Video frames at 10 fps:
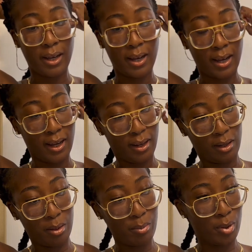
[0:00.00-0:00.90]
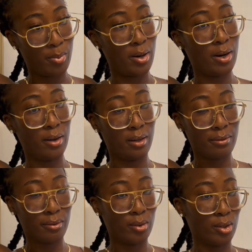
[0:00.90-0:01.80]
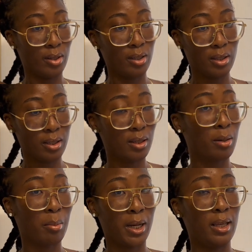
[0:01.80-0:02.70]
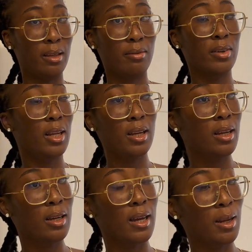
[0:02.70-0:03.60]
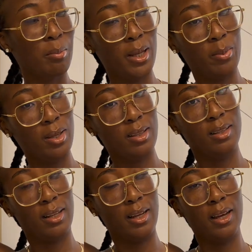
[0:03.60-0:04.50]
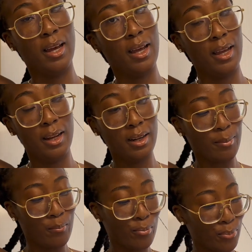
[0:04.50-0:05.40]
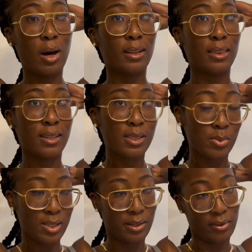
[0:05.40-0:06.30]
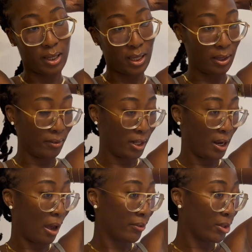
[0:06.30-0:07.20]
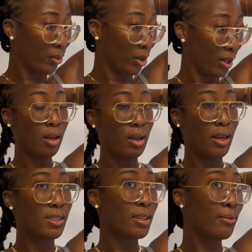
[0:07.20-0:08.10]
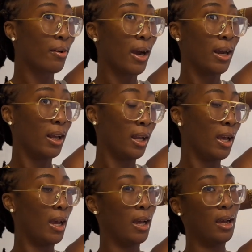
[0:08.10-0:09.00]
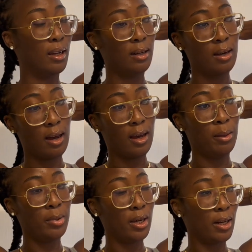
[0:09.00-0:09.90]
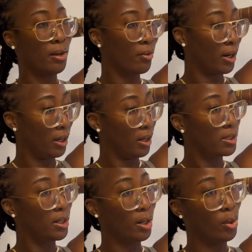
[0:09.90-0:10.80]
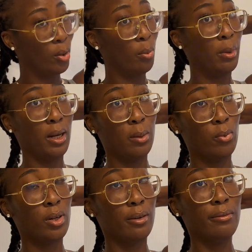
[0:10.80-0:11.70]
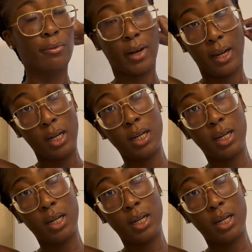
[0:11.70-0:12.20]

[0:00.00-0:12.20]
and preparing for my evening and maybe the day ahead. On this specific evening after work, it's a Friday and I'm getting ready to go meet up with a friend.